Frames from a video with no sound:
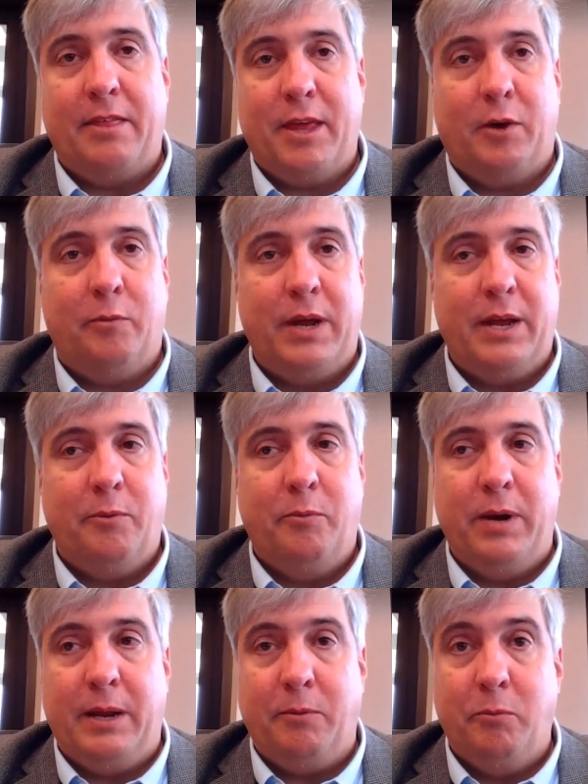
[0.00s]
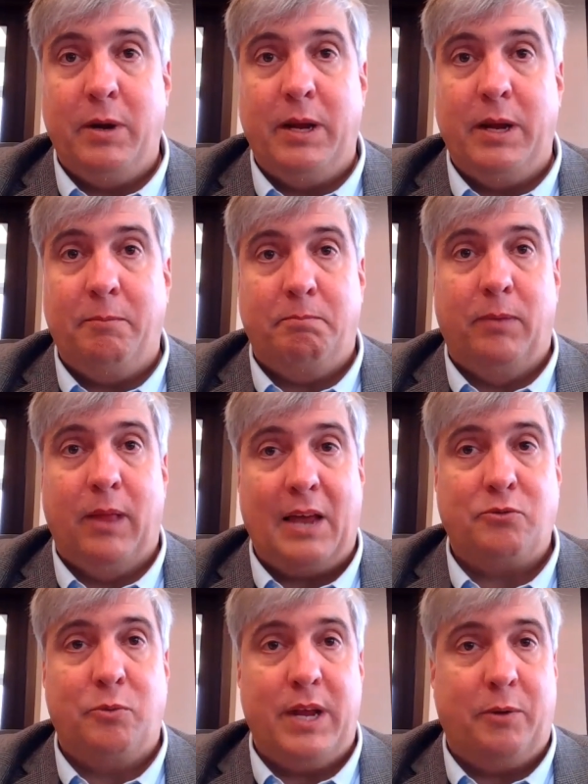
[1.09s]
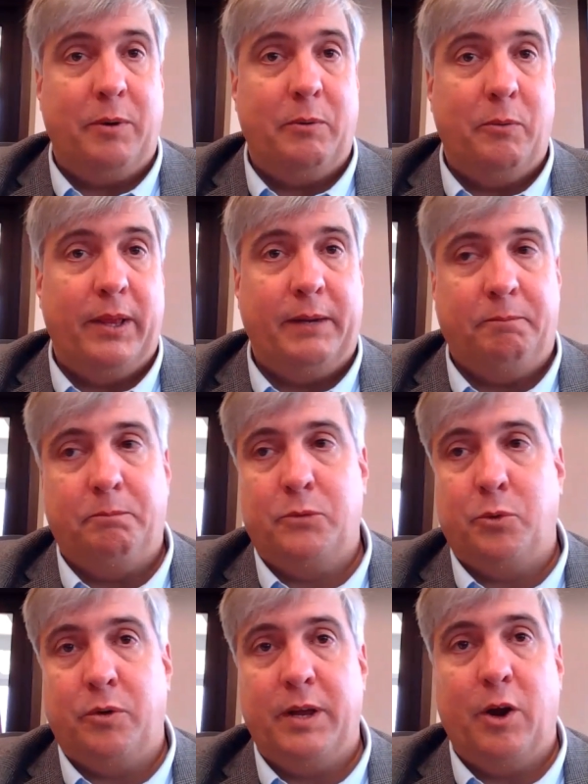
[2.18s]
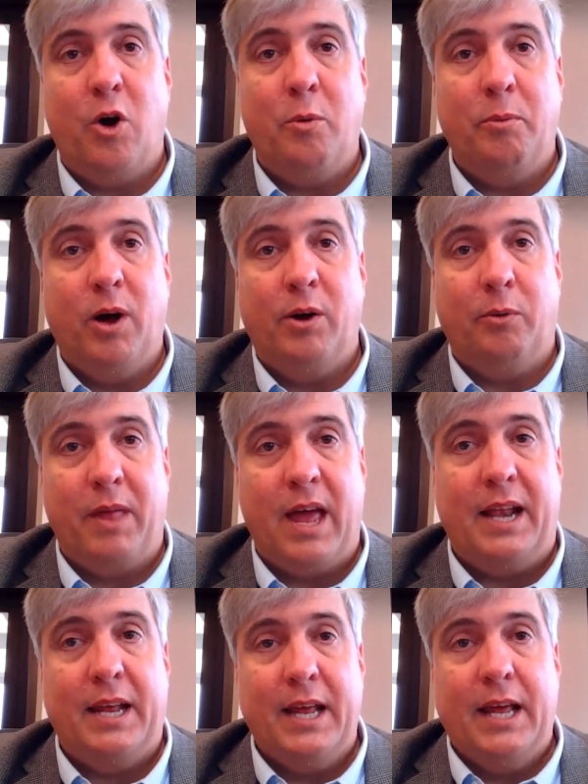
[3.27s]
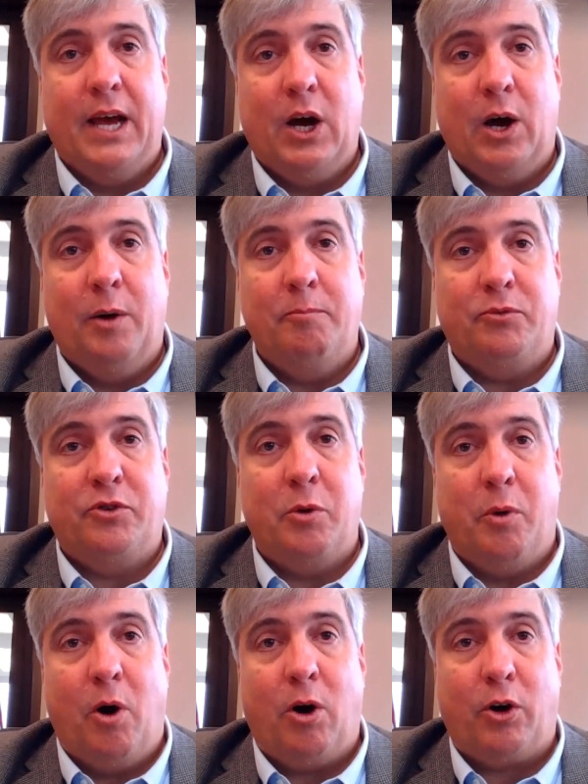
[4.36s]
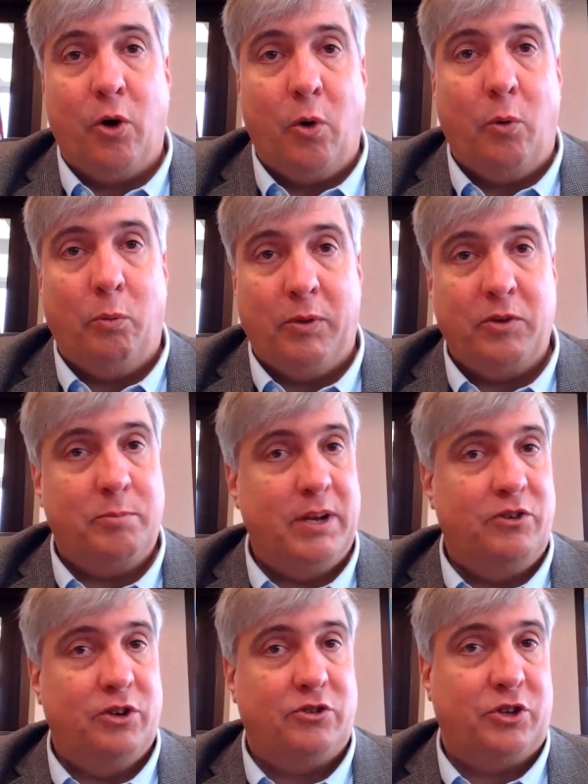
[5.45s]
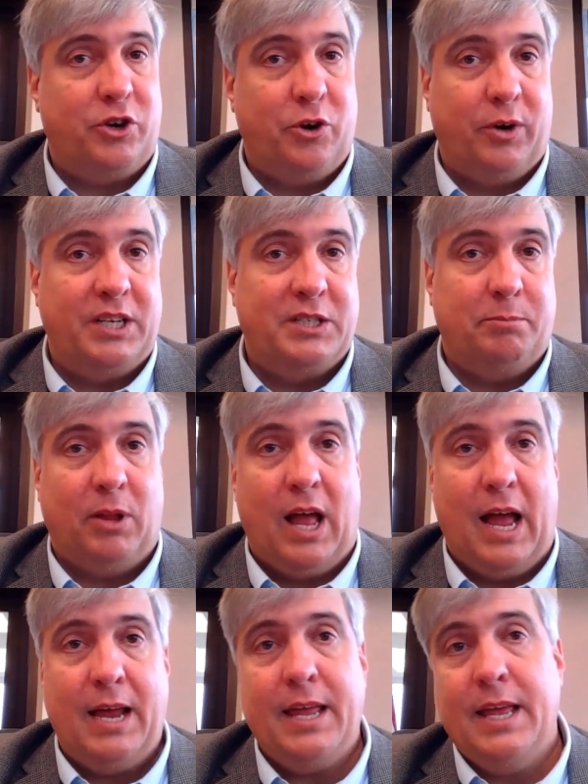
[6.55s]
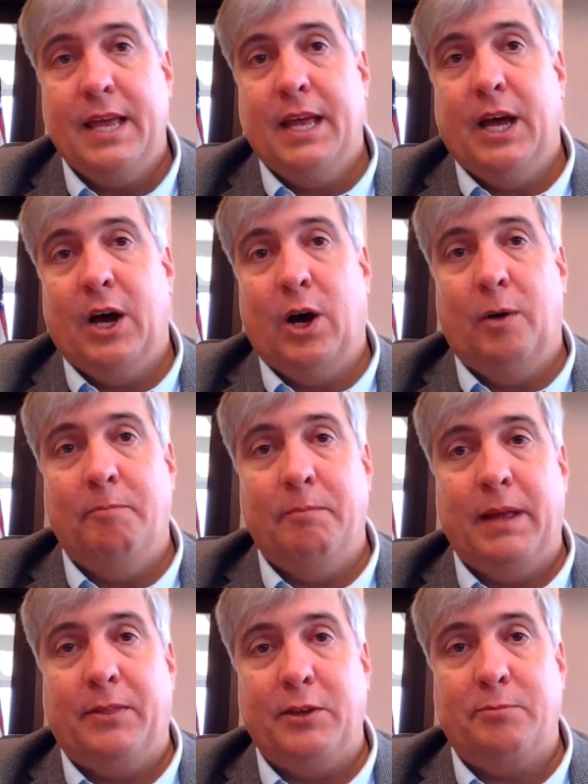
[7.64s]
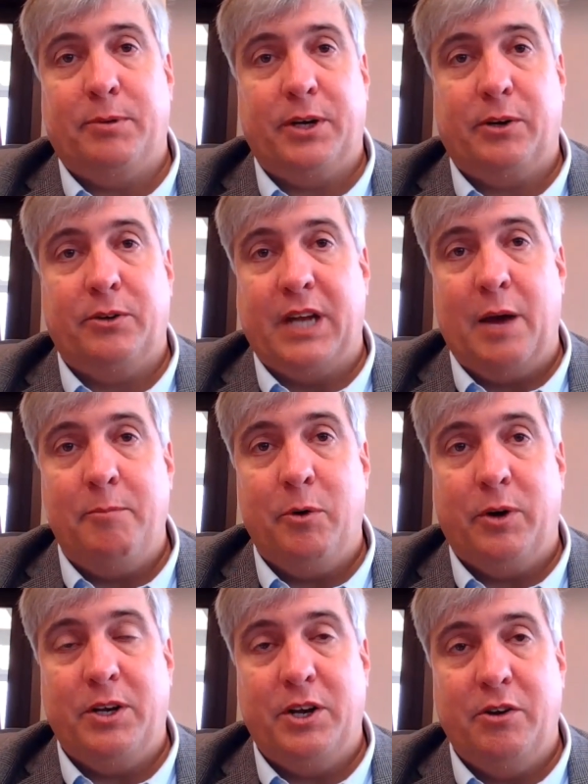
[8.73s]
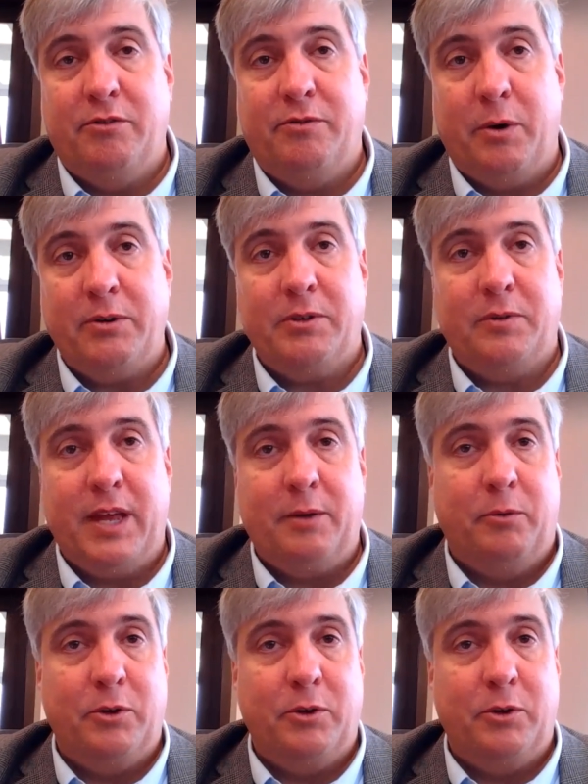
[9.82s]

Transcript: I think we last week, we really sort of hit a home run on that. So our goal has been just securing supply. At this particular time, we will continue to focus on that.